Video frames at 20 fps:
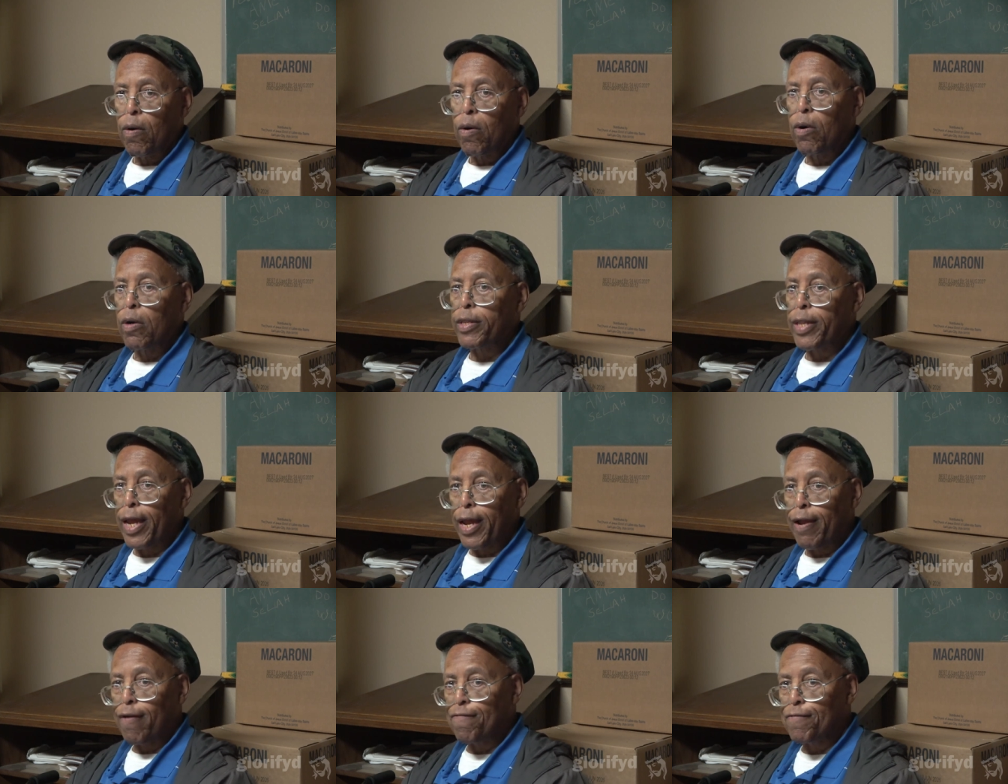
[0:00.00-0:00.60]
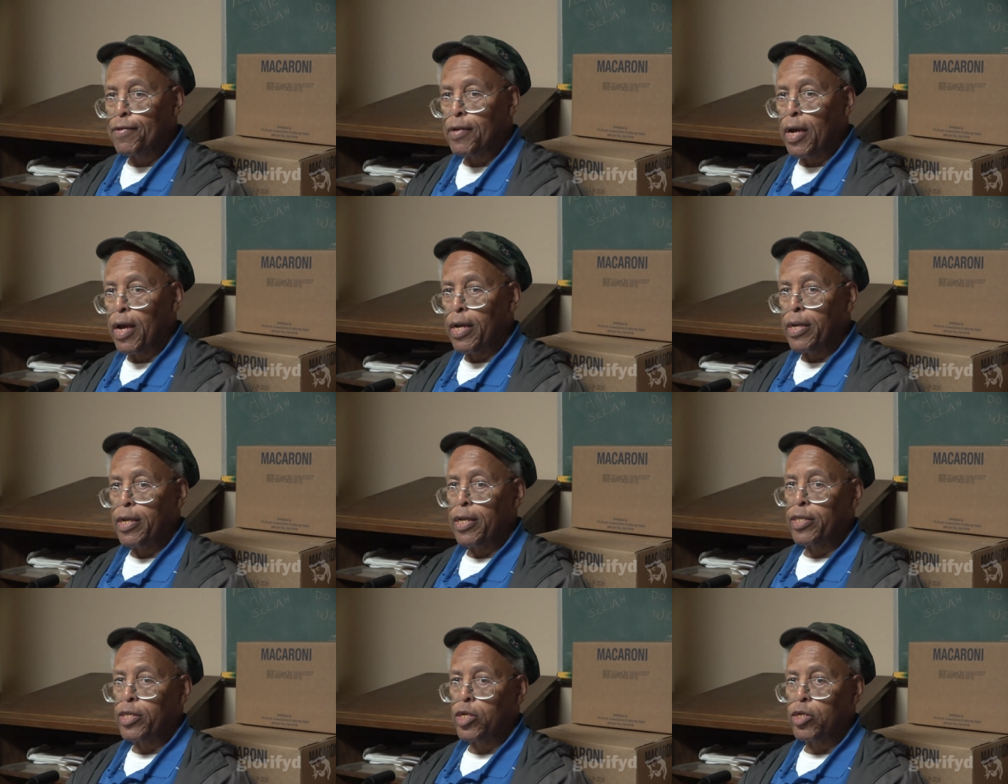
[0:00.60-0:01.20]
All they have
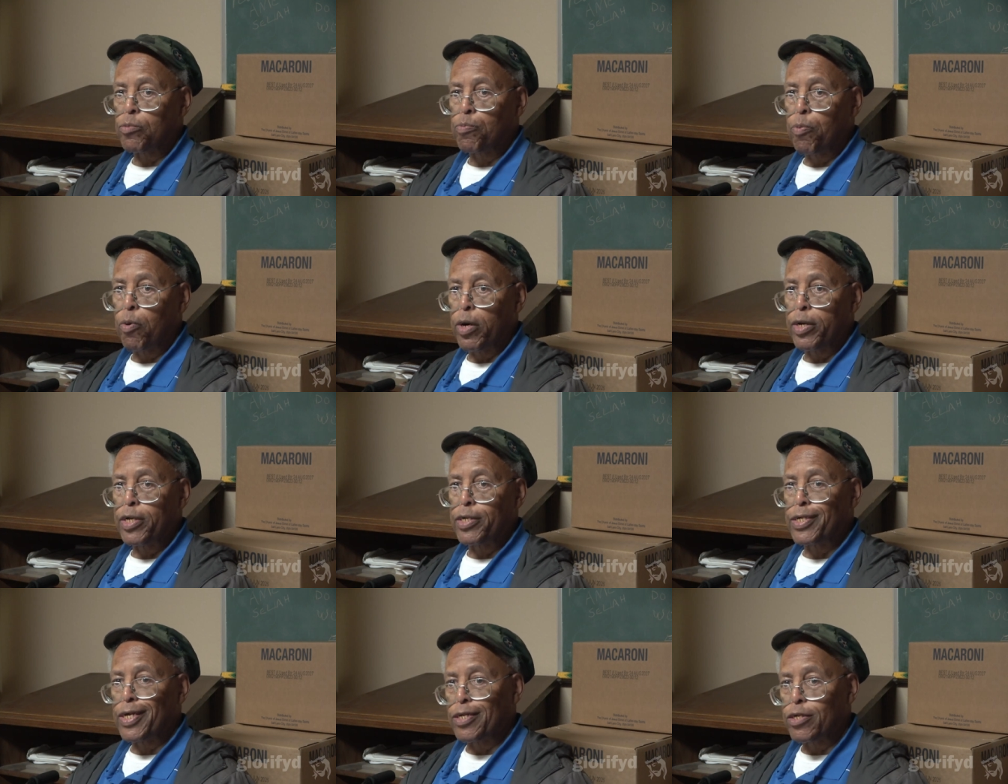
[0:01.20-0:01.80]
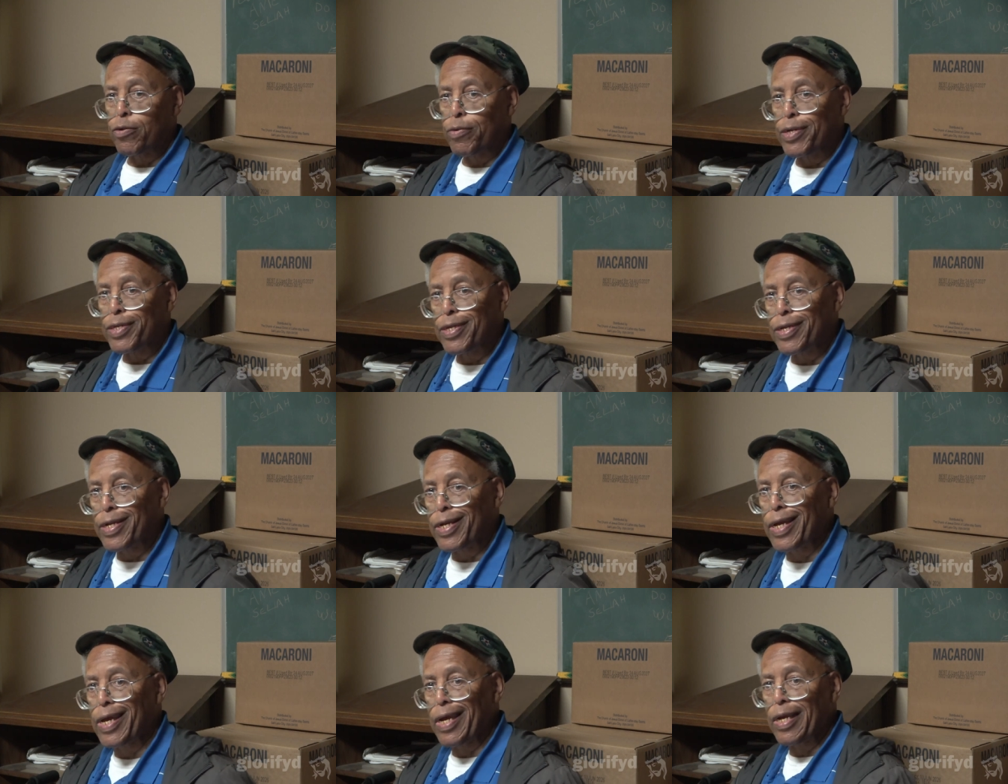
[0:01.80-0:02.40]
done at this point is enter
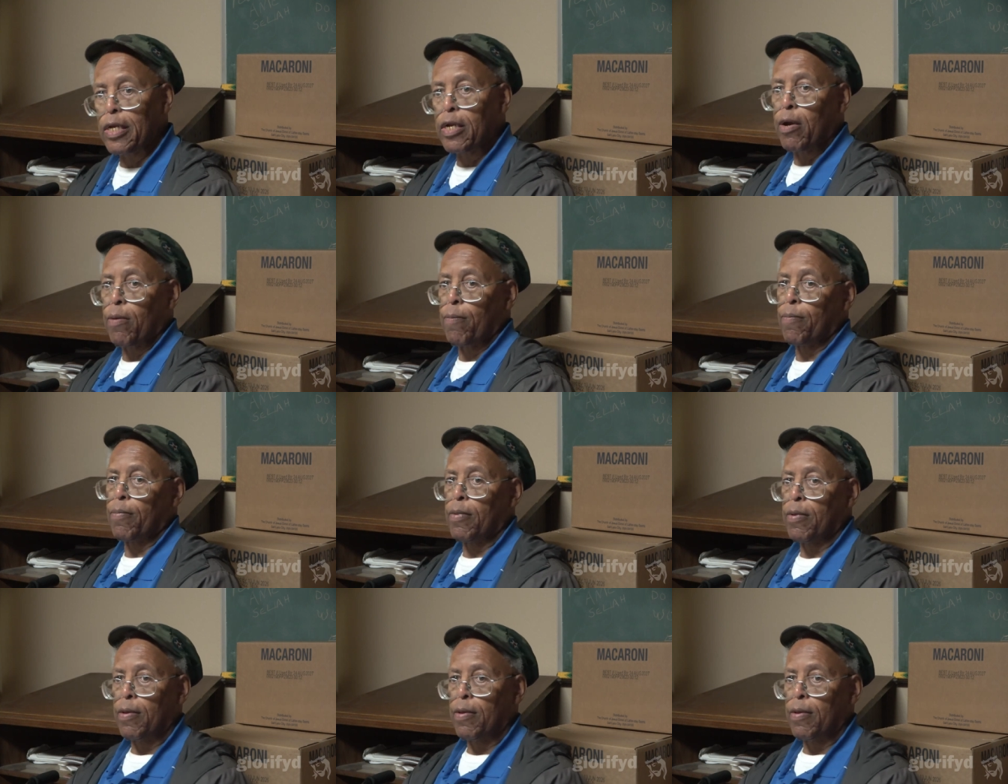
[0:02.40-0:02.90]
into the kingdom.